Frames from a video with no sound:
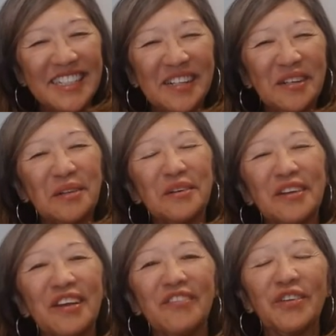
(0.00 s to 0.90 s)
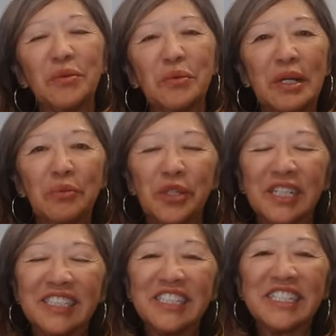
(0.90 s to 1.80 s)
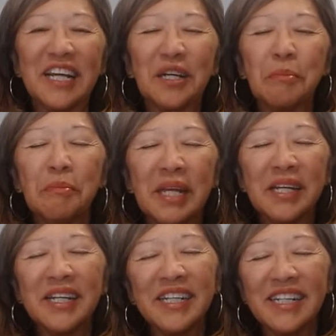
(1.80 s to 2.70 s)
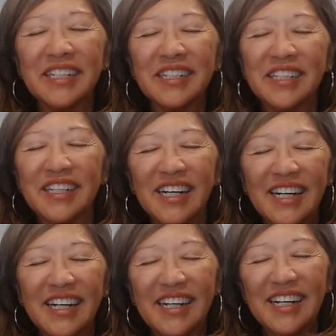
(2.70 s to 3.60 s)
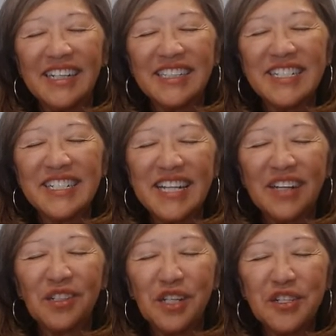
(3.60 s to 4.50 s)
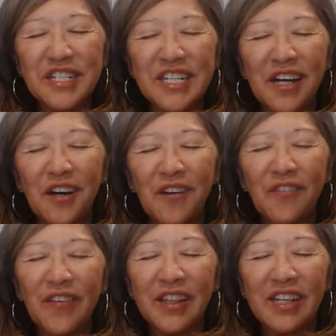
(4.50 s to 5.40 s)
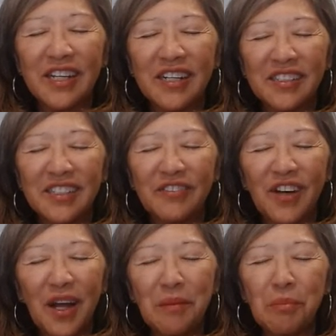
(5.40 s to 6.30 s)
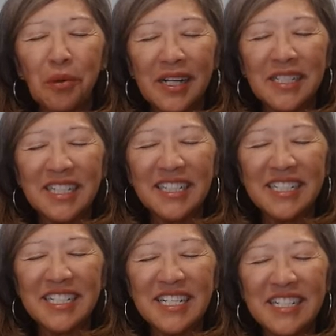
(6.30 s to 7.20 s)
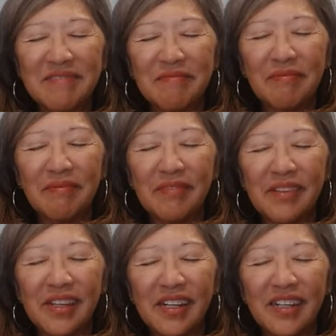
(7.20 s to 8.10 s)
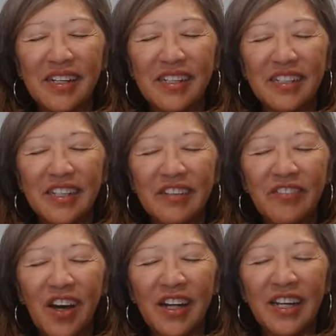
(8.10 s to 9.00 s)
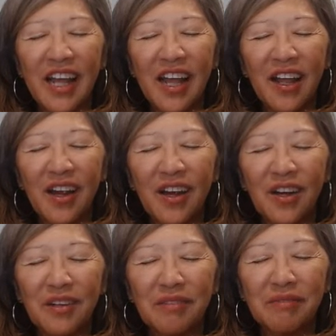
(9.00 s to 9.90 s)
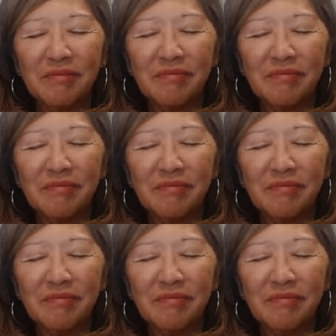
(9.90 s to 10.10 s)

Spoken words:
So if everyone would just take a minute and center yourself in the divine presence, the divine air